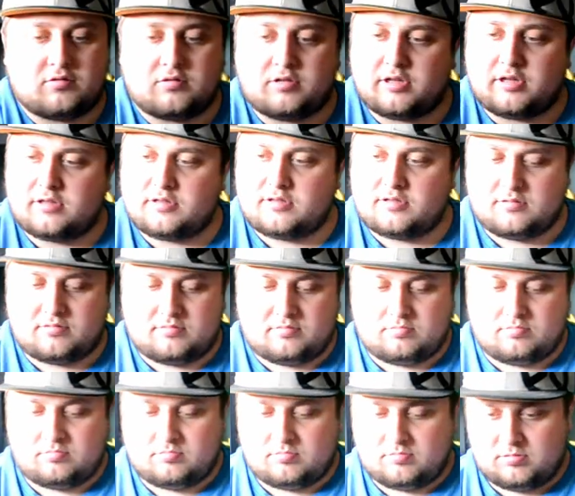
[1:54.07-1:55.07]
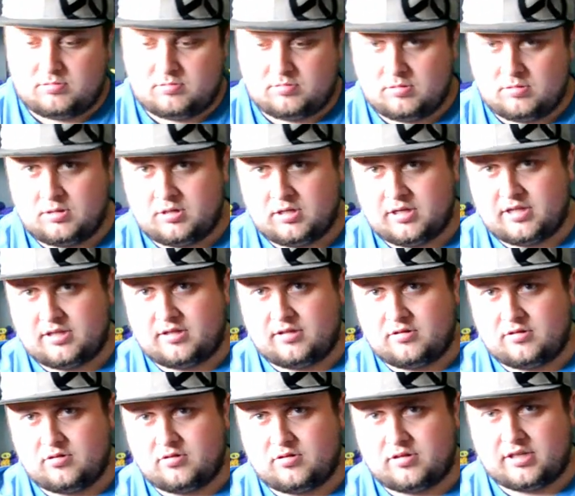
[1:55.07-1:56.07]
that's guess it
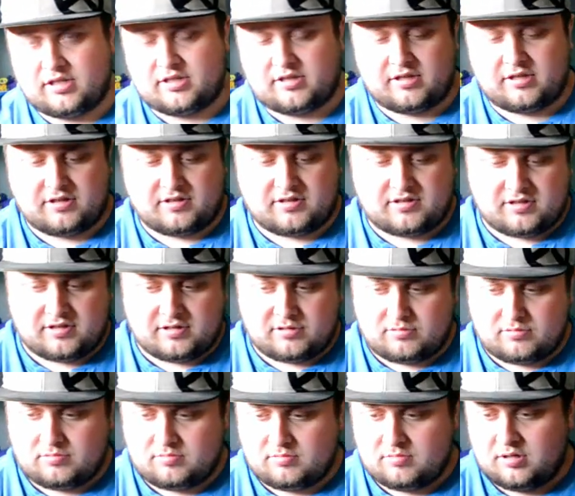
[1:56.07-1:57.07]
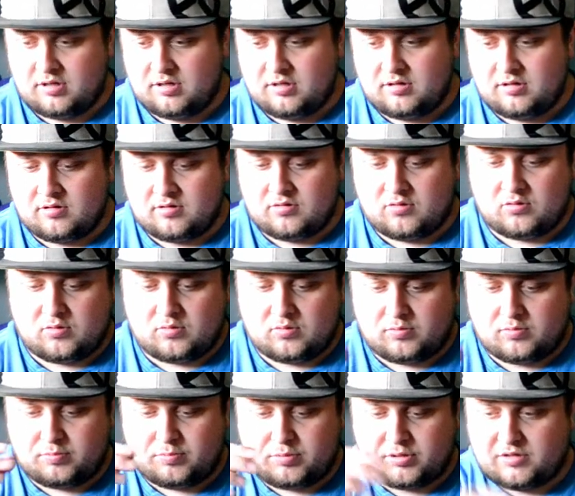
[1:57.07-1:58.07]
goes like this here. We'll
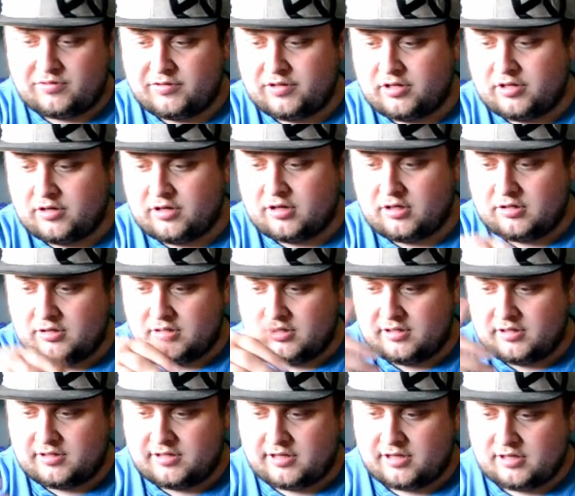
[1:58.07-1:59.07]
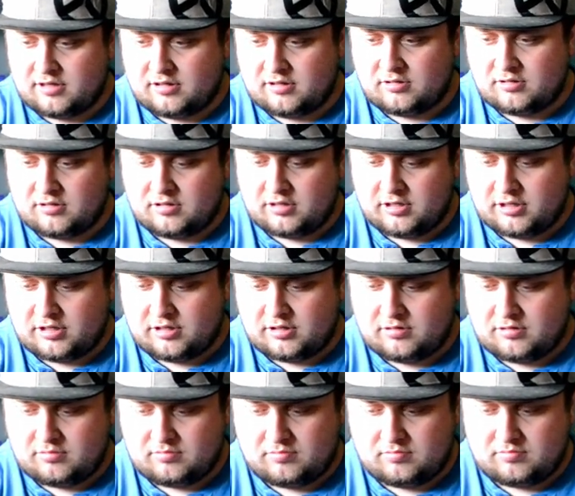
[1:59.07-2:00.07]
put figure on tail here.
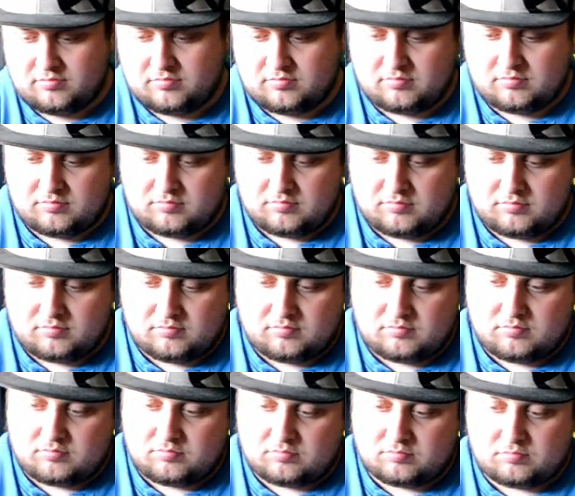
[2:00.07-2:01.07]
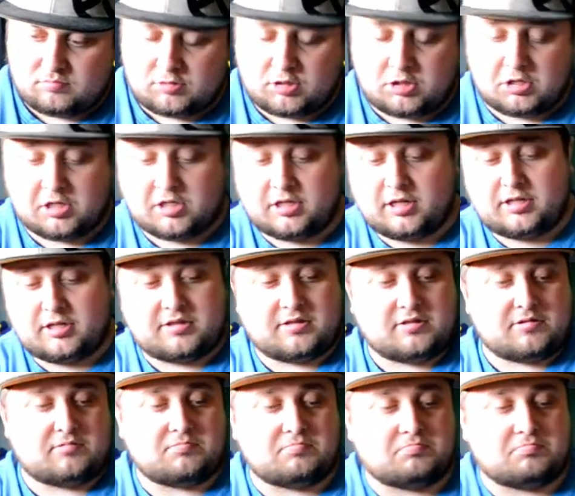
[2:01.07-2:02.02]
Okay, that's